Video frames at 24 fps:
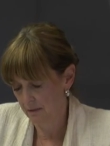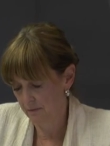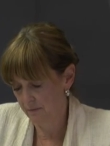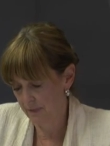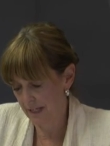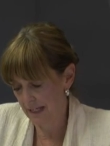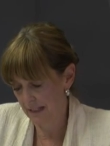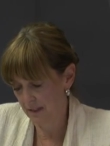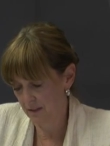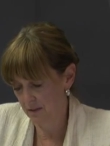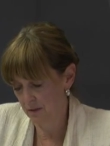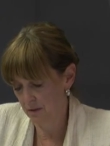
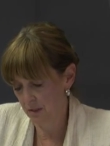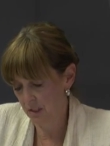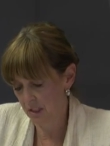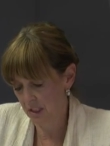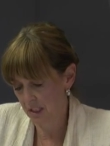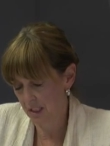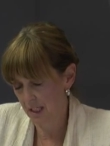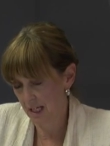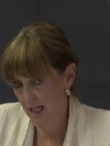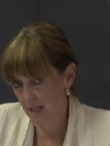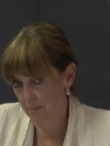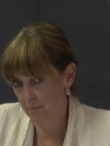
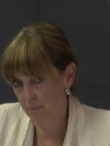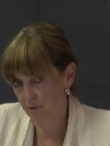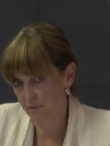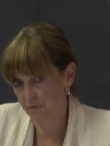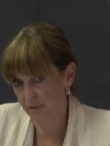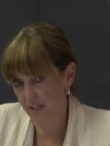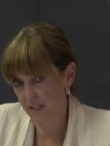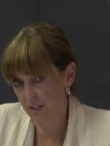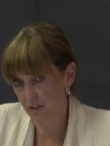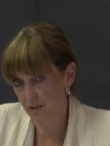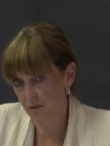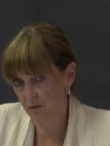values and
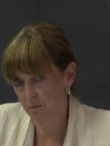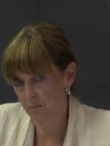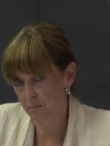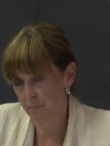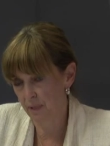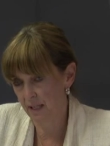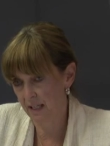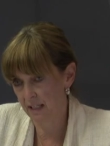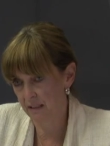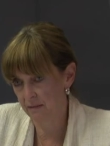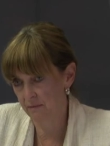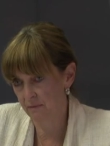professional
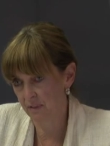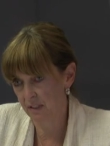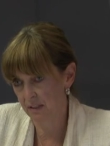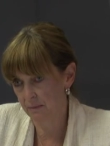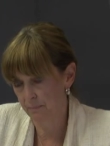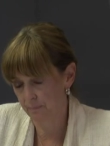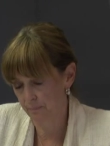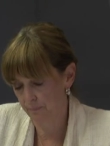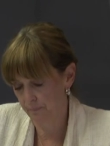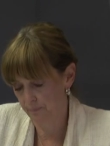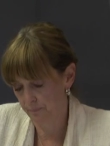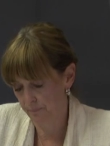behaviour.